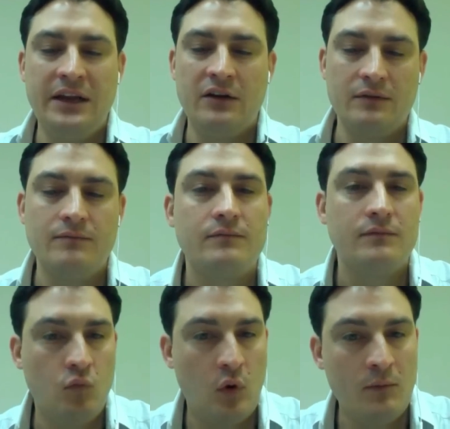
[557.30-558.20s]
Here,
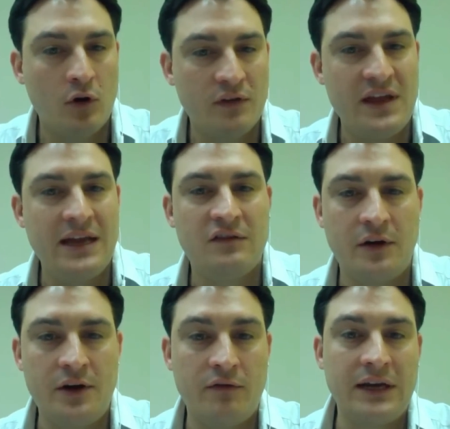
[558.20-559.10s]
one more thing, so
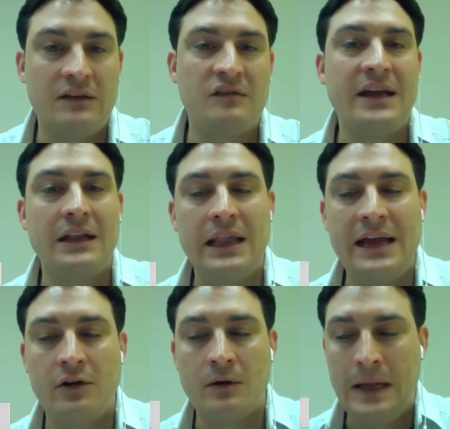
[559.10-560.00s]
I don't forget to say it
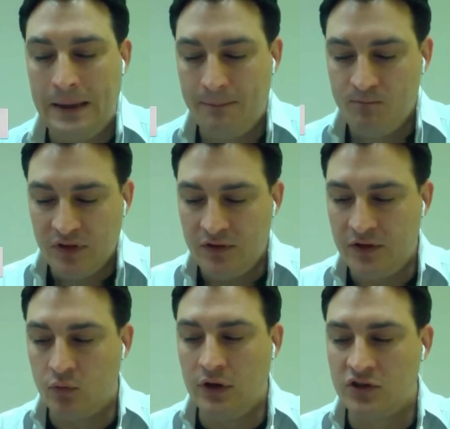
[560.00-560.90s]
later.
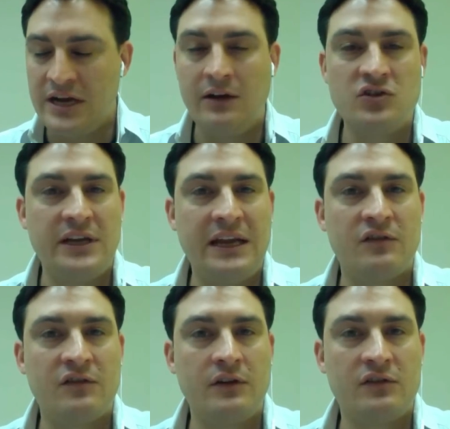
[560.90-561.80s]
The real challenge in
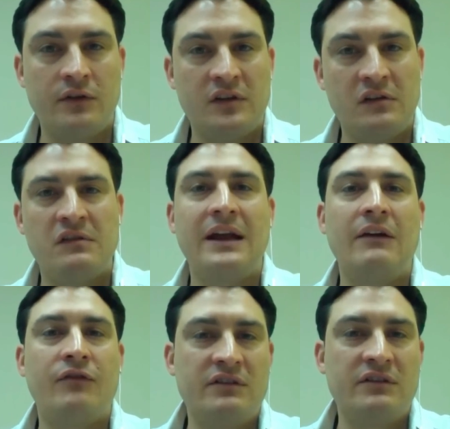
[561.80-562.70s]
answering services,
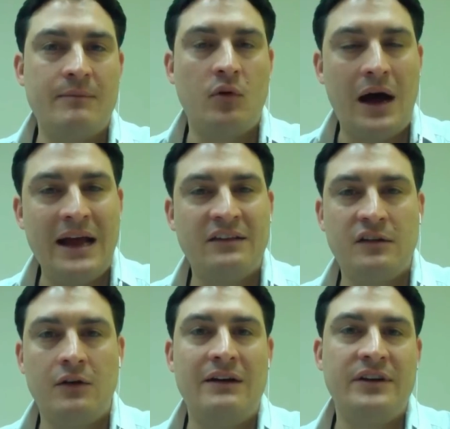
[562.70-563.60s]
like, for example, I
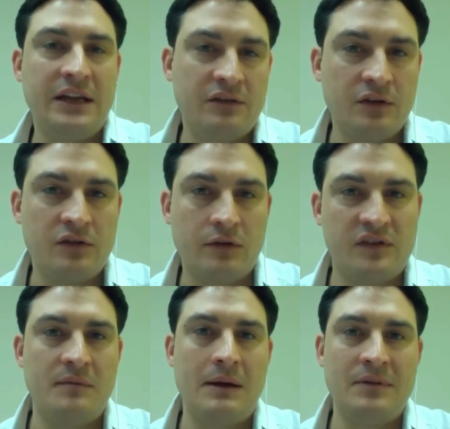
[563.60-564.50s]
still have an answering
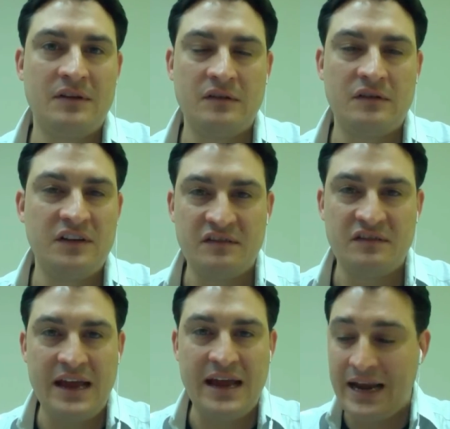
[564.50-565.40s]
service in my business to
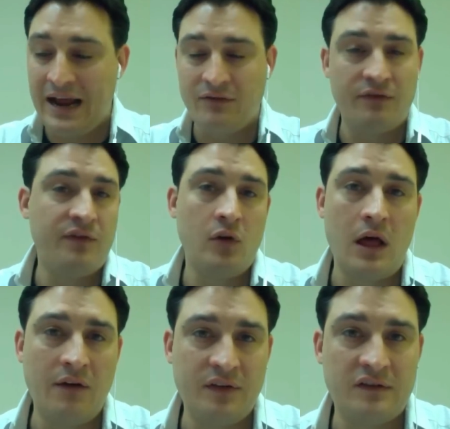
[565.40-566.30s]
this day, and I have a full
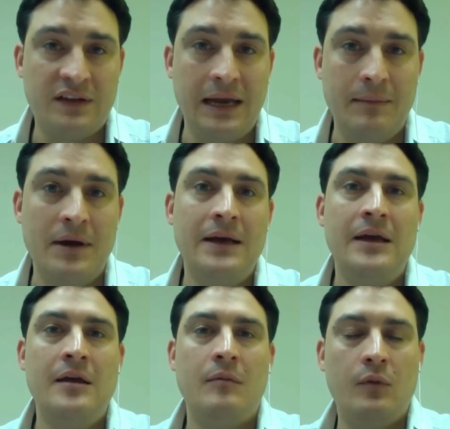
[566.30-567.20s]
office team,
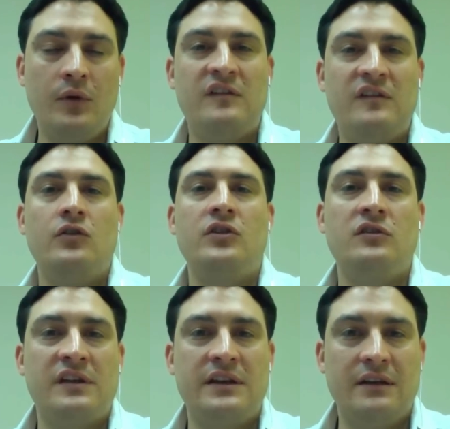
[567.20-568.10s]
but we still
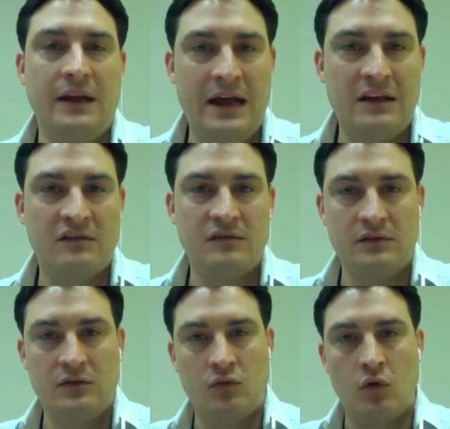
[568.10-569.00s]
use it as
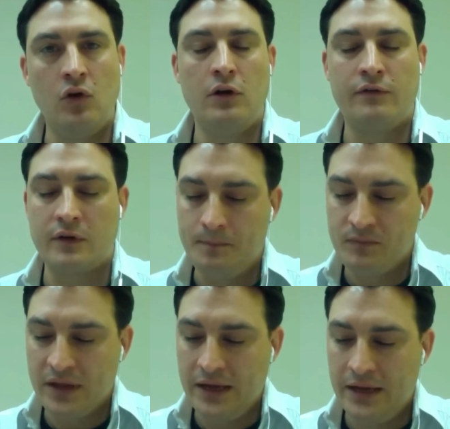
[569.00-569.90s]
rollover.
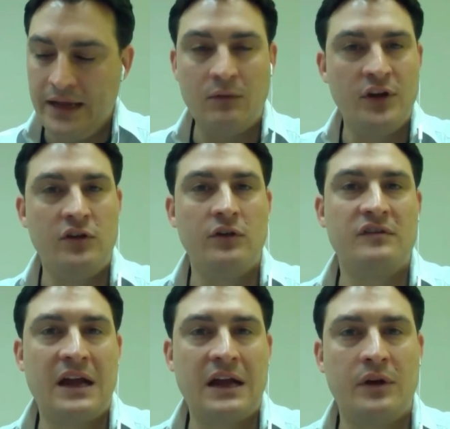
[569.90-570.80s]
And we do
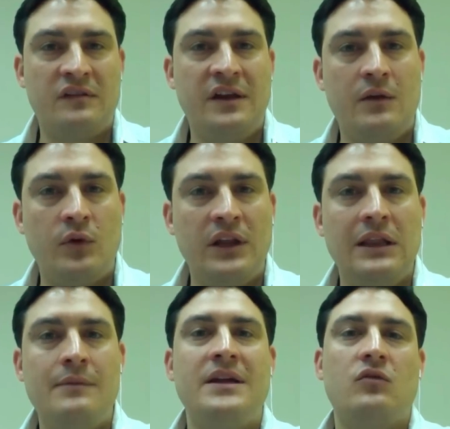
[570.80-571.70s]
exactly what I said. We
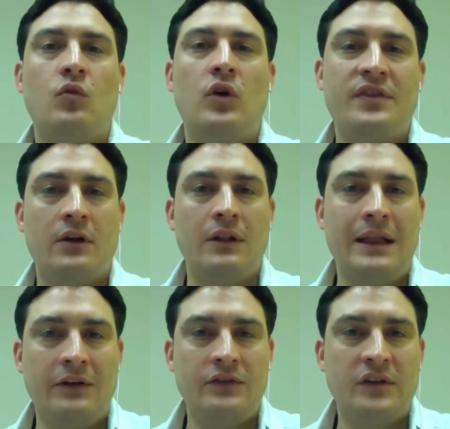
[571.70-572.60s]
limit what they're
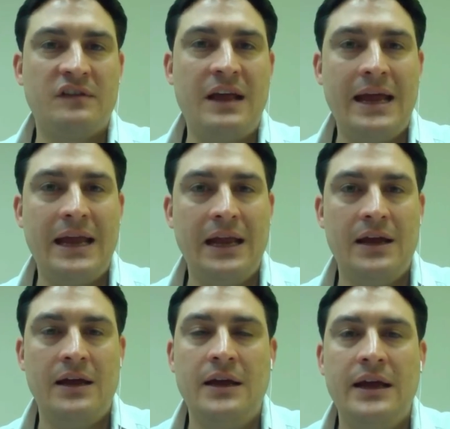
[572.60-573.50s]
allowed to say.
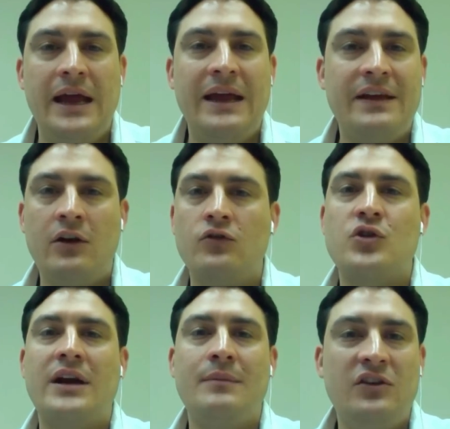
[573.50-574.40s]
And they don't
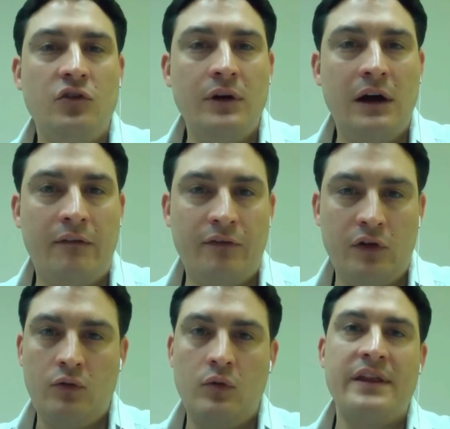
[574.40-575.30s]
try to be too
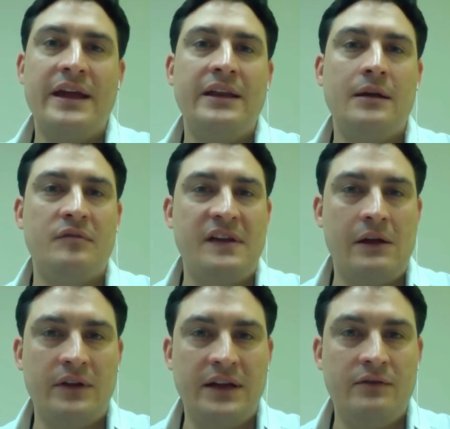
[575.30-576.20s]
helpful where they end up
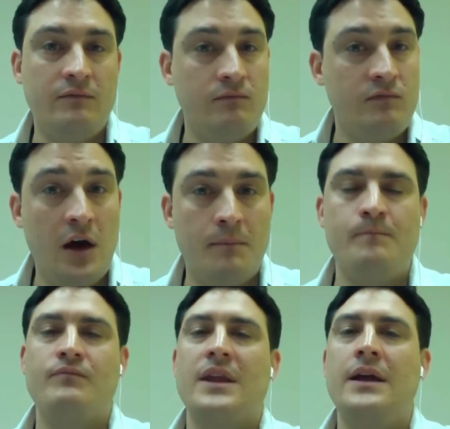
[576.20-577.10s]
sounding dumb.
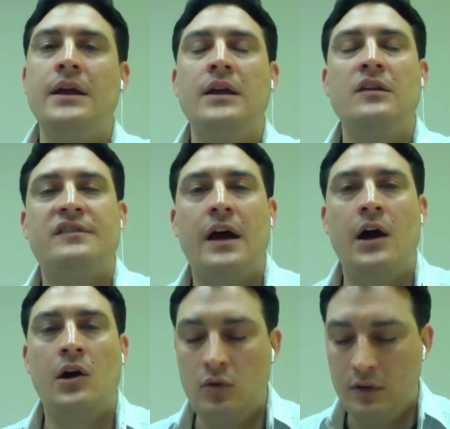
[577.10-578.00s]

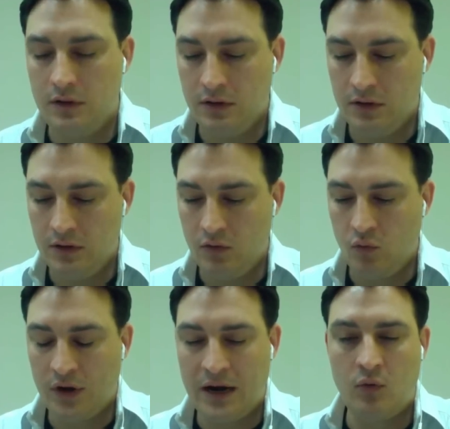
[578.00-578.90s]
So
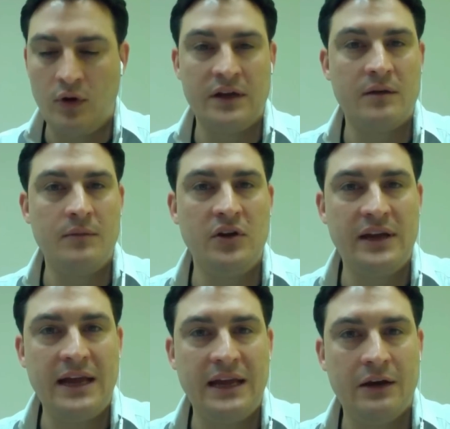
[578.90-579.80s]
what I want to
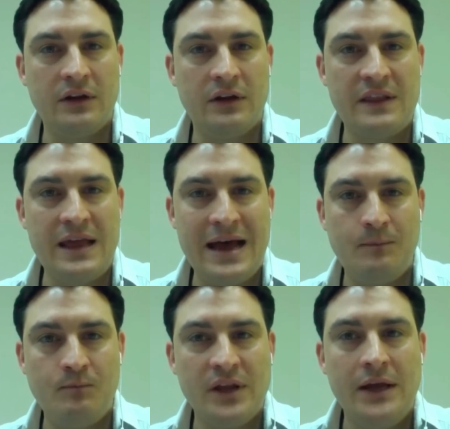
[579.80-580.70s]
communicate here is
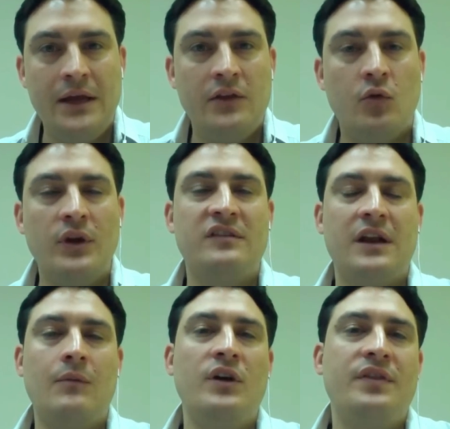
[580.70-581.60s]
that The reason
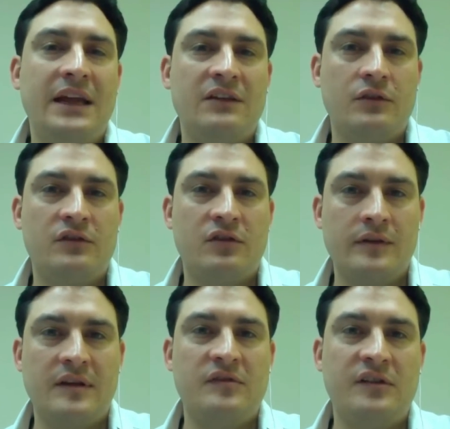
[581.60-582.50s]
I'm with the answering
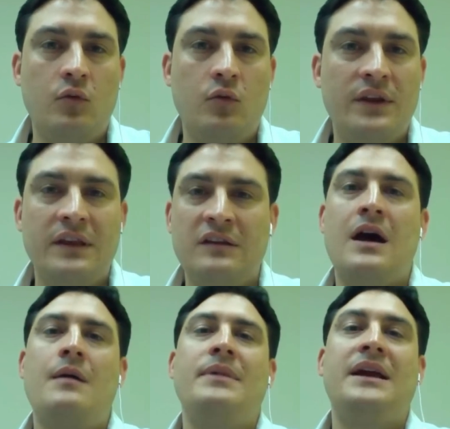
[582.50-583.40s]
service I'm still with is
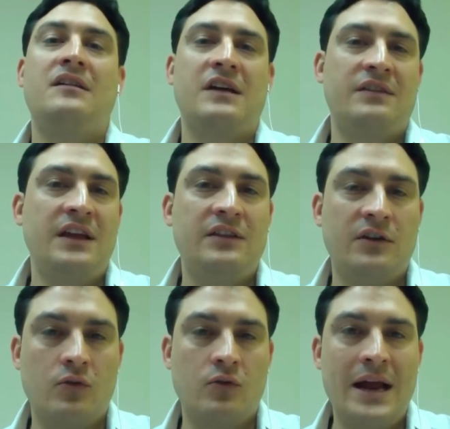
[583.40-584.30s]
not because I think
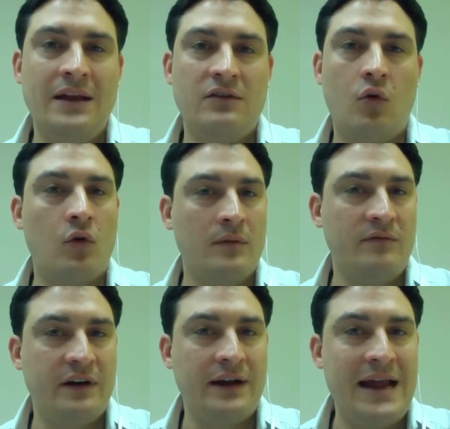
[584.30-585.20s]
they're great or
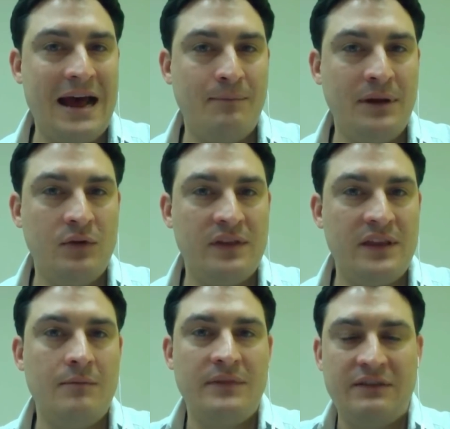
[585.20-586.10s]
I'm very happy with
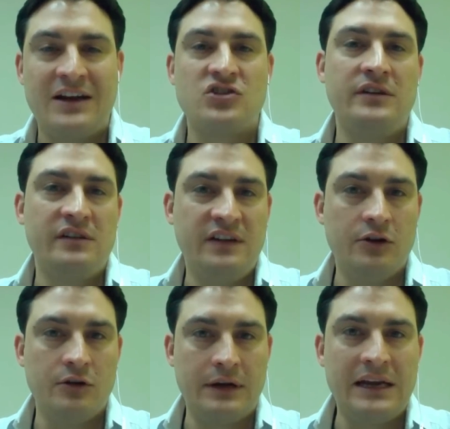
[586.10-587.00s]
them. They've actually
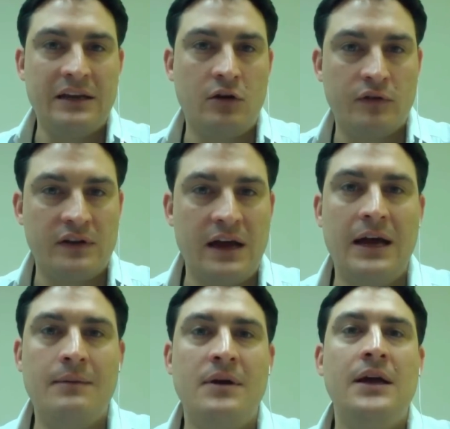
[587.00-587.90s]
deteriorated over
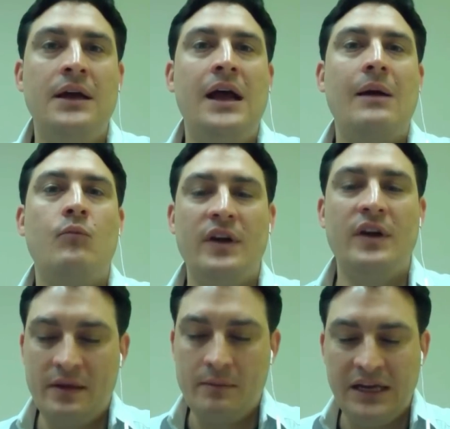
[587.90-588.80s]
time. I'm
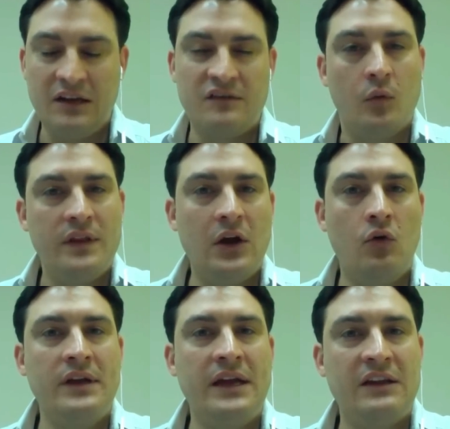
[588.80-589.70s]
with them because they're one of the
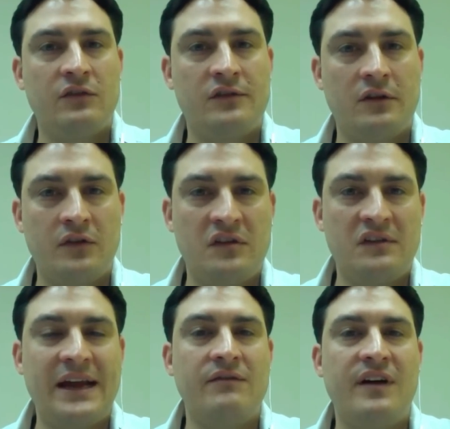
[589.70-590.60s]
only answering services
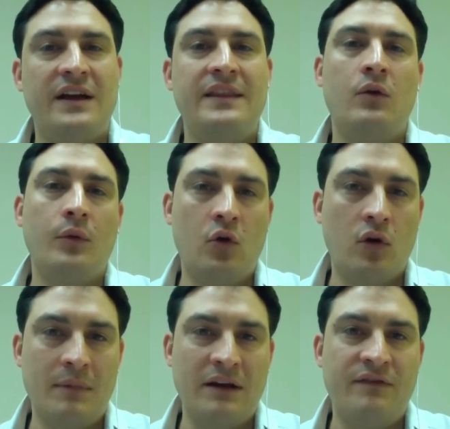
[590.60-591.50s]
I can find that'll
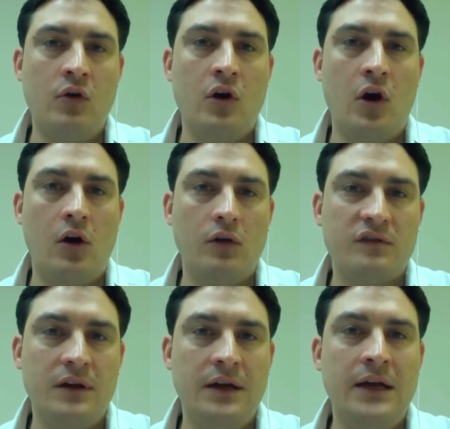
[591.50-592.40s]
record my phone
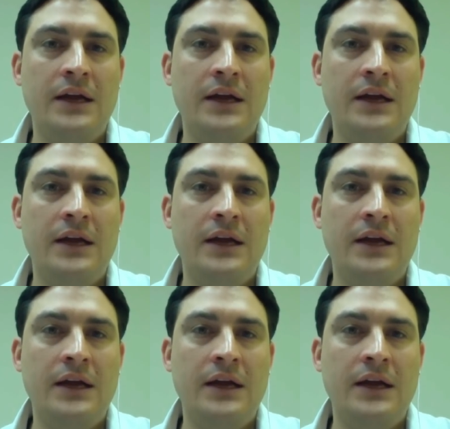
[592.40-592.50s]
calls.